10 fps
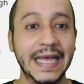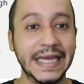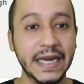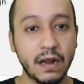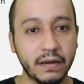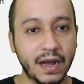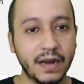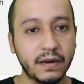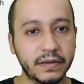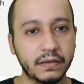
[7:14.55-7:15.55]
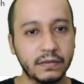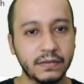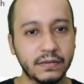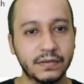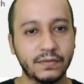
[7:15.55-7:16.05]
In, and also
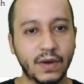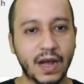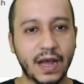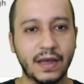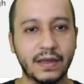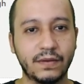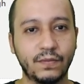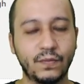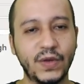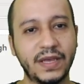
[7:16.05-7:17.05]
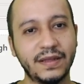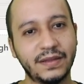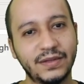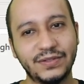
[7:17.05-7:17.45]
we can